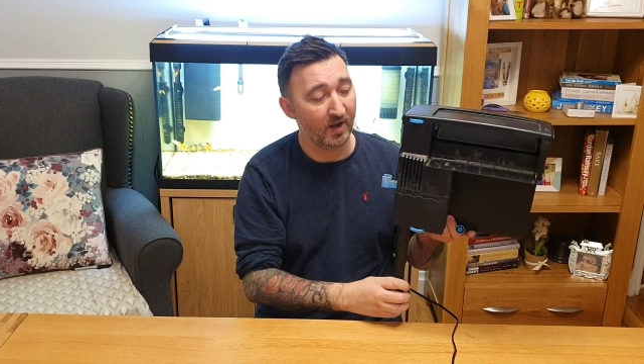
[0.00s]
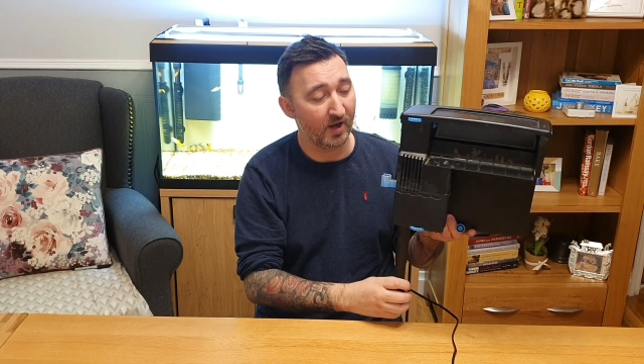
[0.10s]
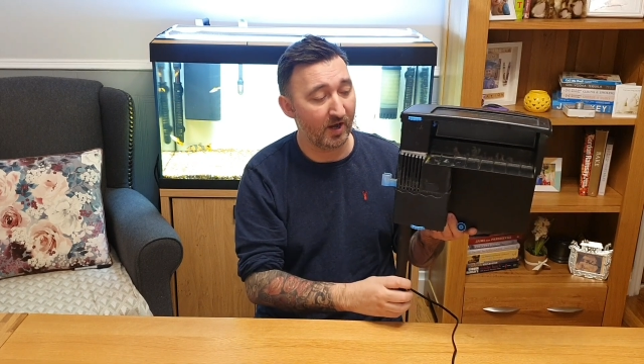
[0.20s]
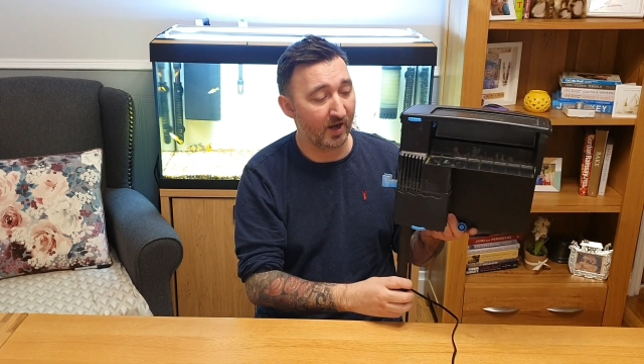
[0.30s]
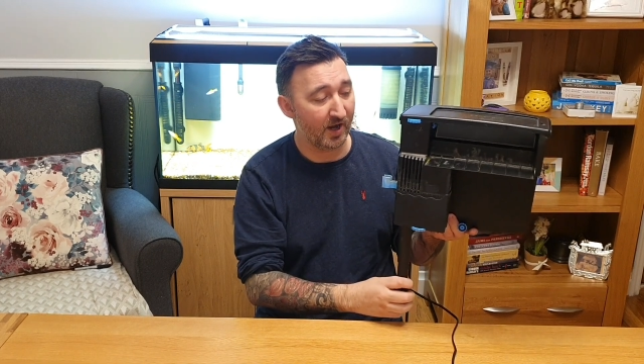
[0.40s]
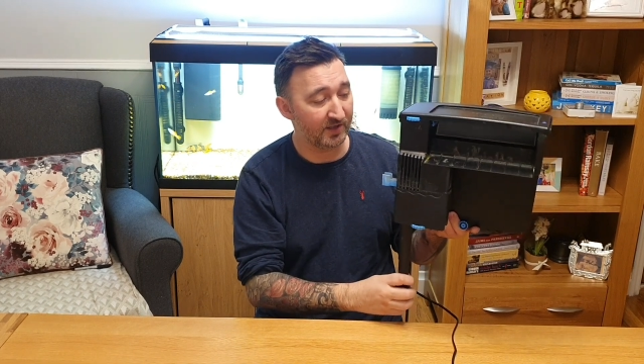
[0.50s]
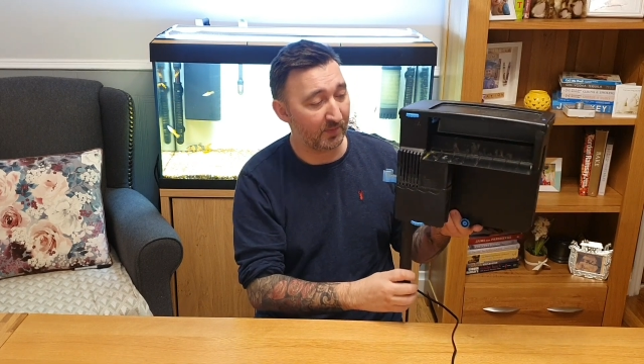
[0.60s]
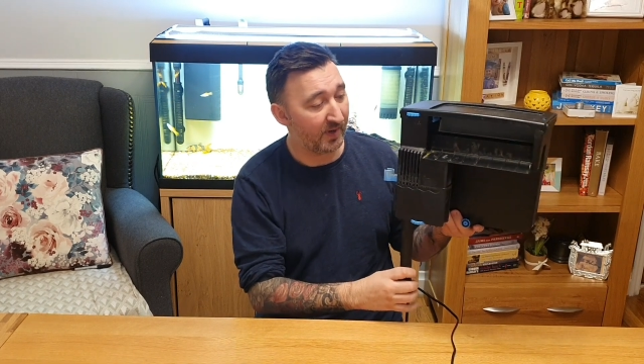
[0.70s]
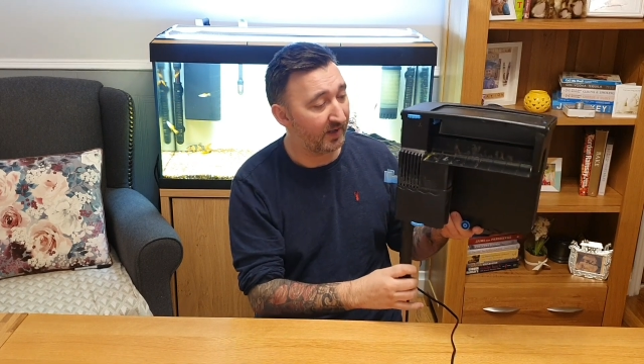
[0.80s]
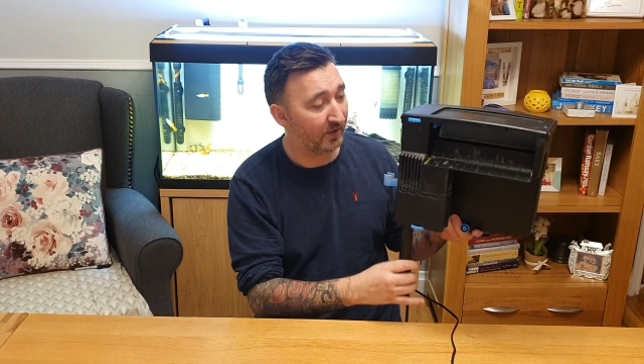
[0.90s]
and
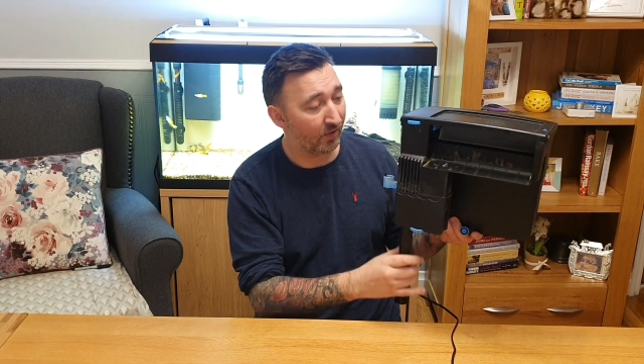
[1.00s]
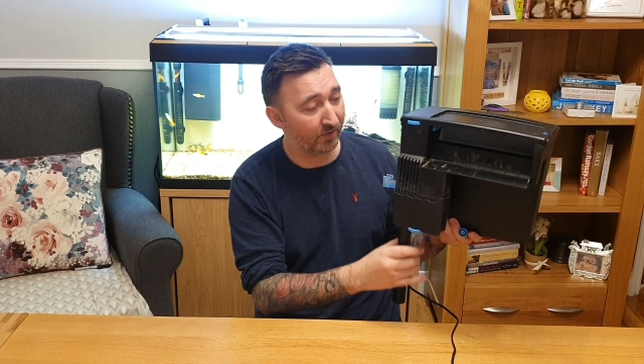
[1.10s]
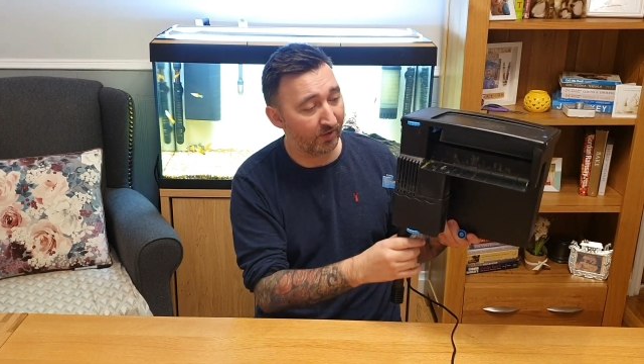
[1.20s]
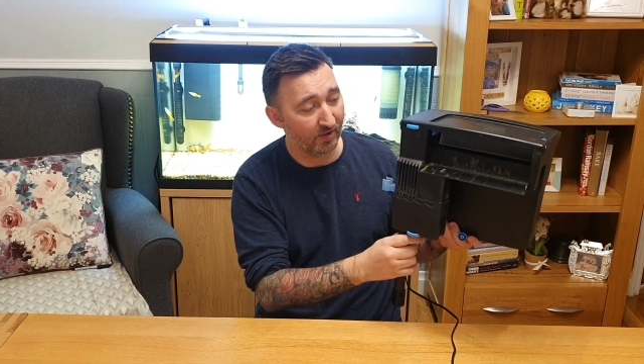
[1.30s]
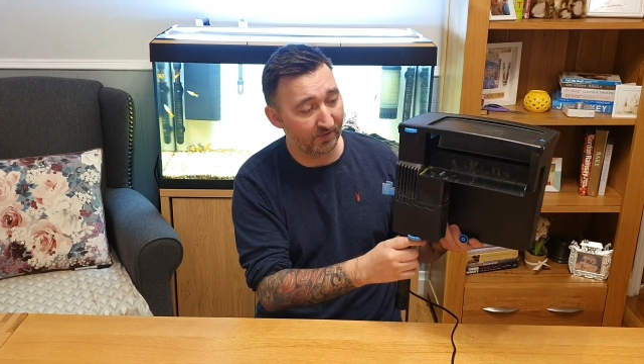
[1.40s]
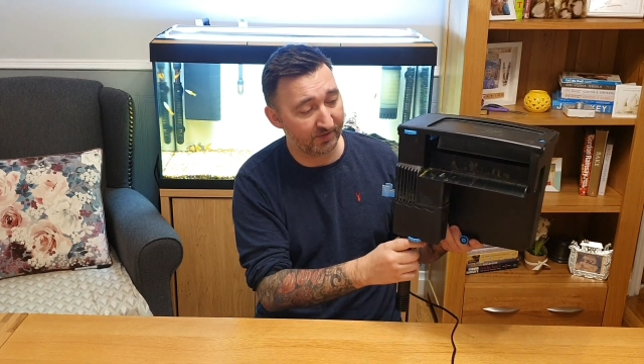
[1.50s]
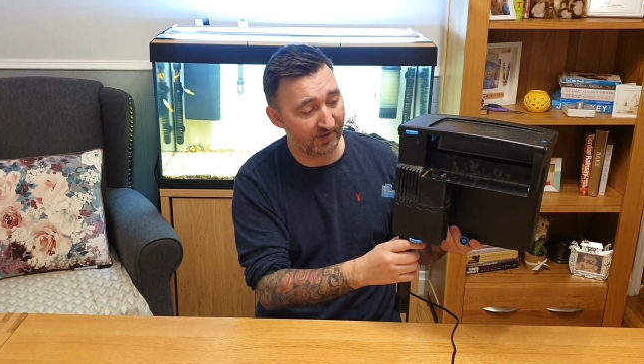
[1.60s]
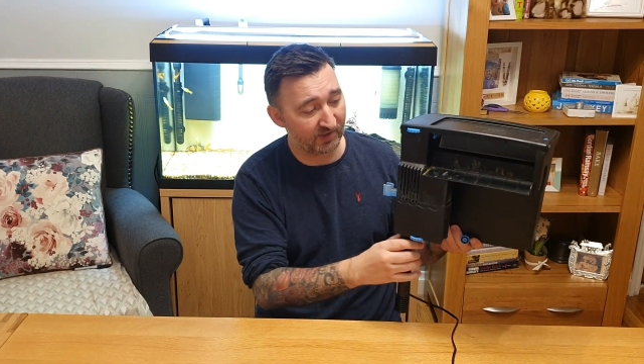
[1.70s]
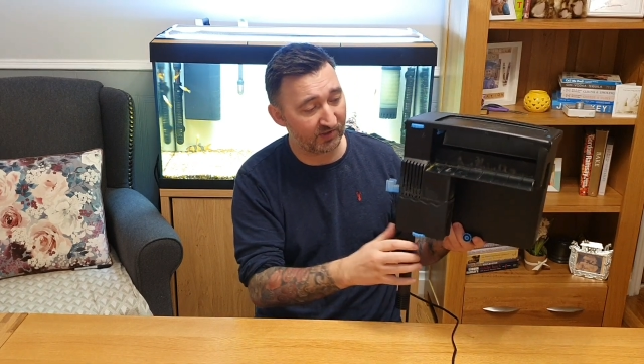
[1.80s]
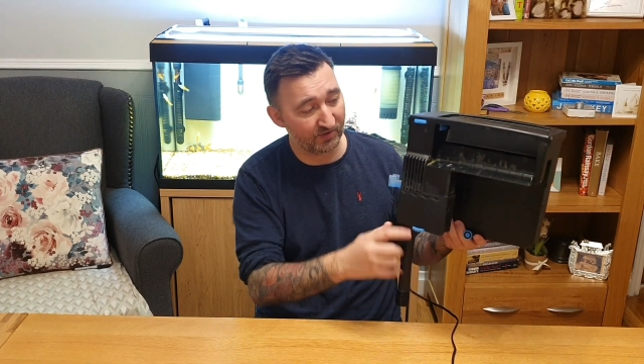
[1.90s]
depending on the
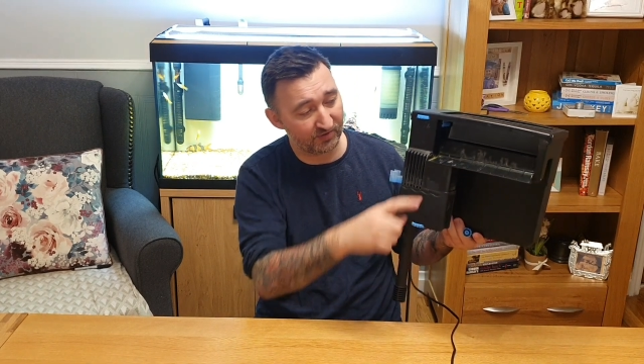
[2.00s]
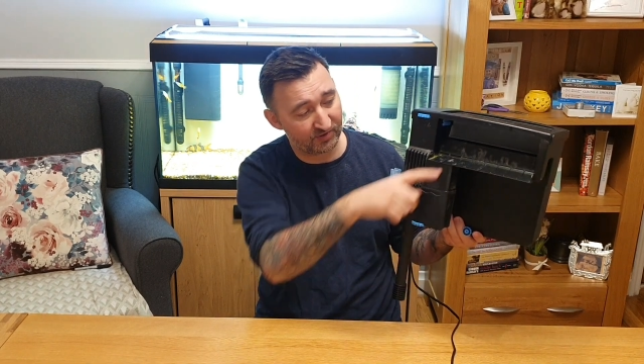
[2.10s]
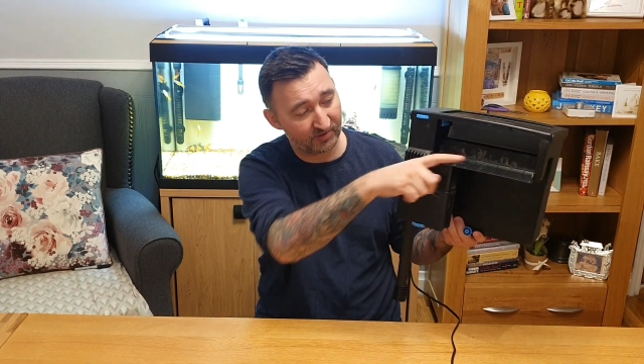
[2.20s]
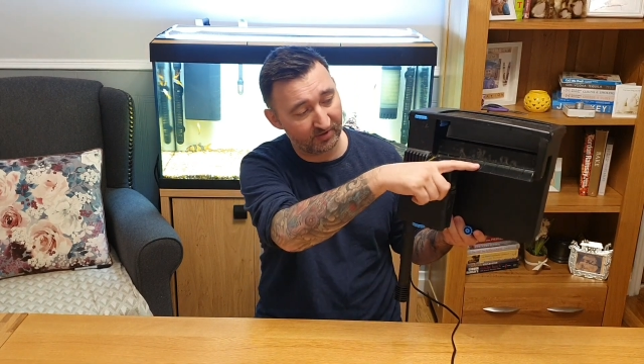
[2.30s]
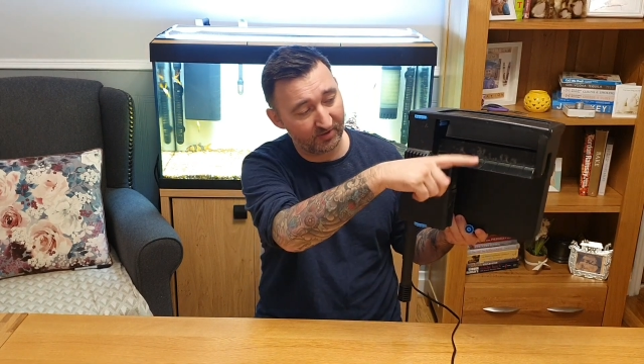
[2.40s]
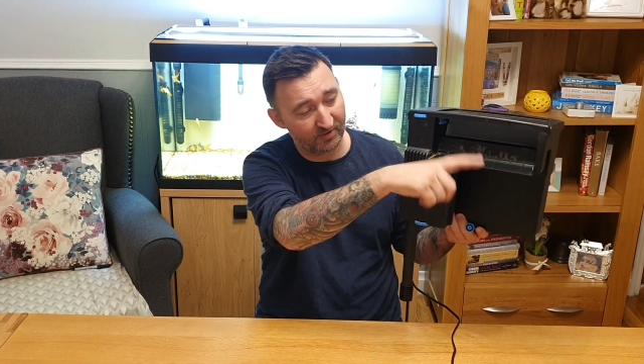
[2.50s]
distance